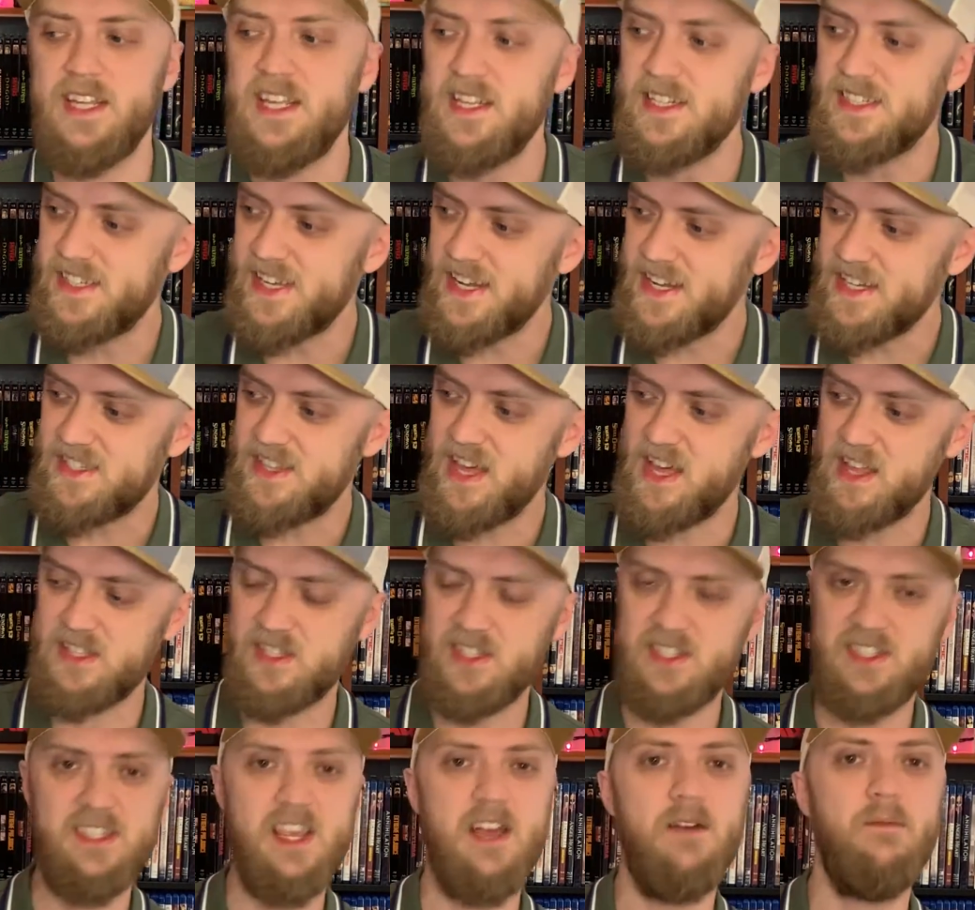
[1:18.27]
He sees that
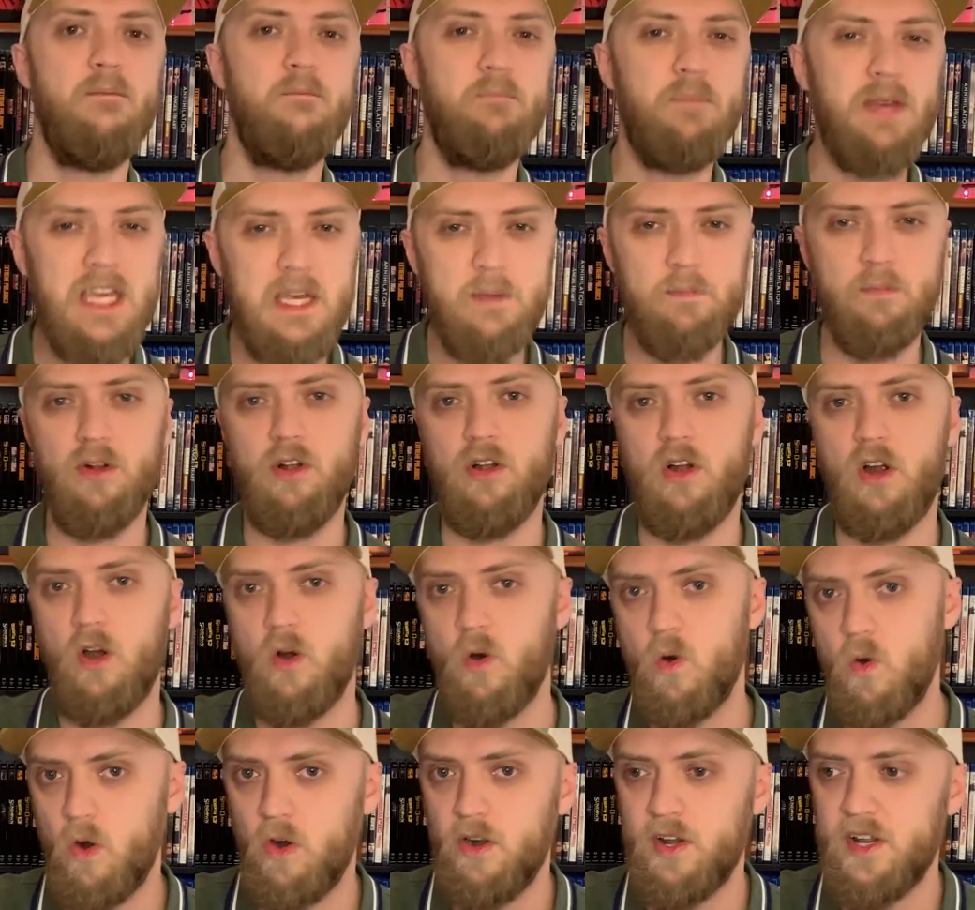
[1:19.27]
some people are
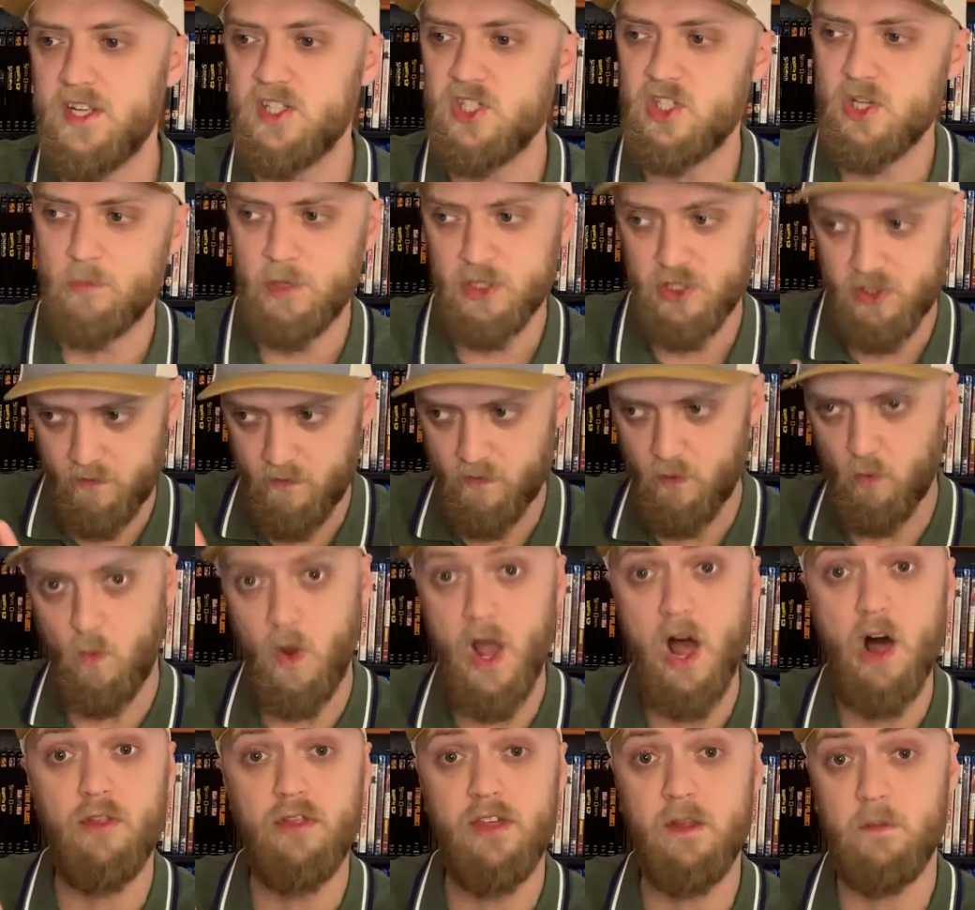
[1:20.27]
hoarding so much of the
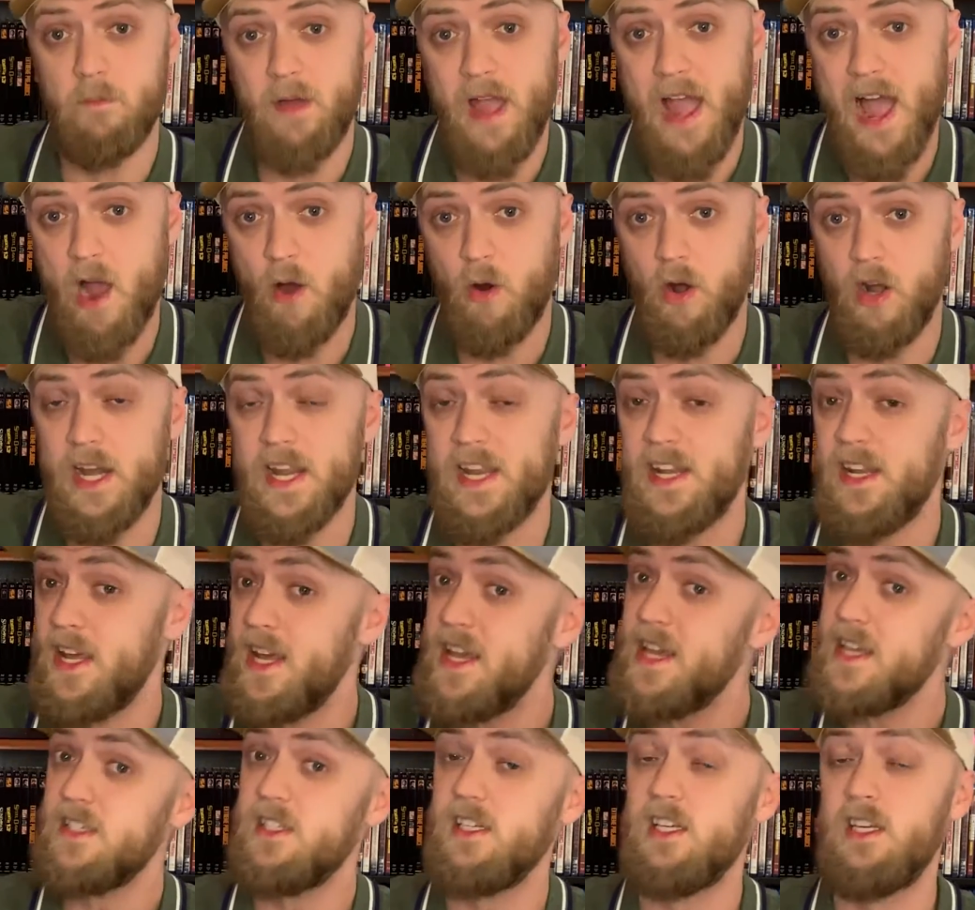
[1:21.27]
wealth and power in
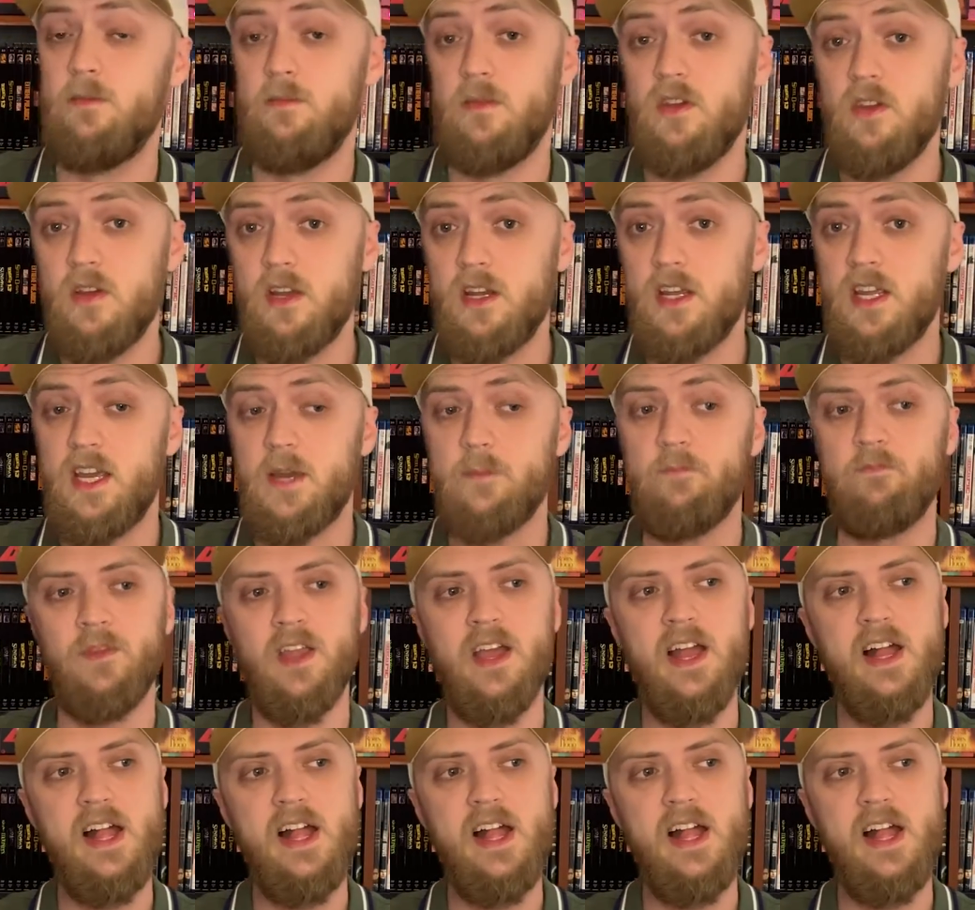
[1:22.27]
his community,